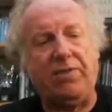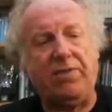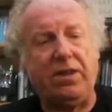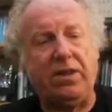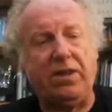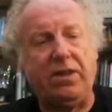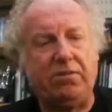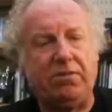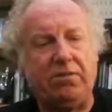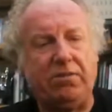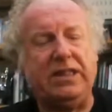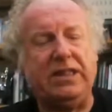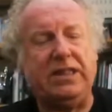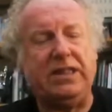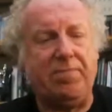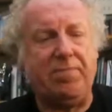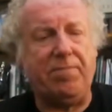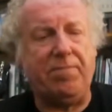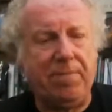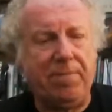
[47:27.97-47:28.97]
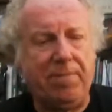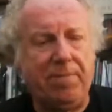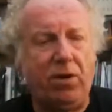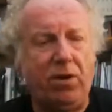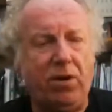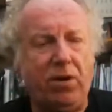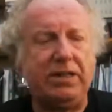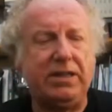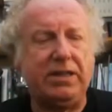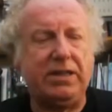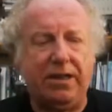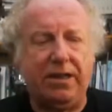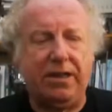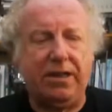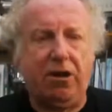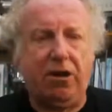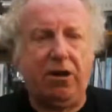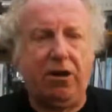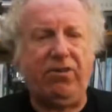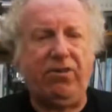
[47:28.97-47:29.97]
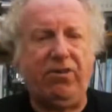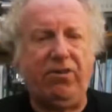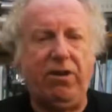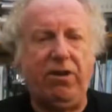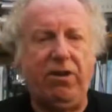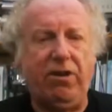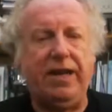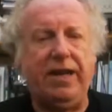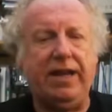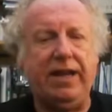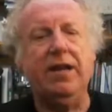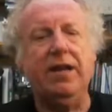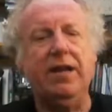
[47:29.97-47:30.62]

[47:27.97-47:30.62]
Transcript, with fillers: authorities and paperwork to get a coffin ready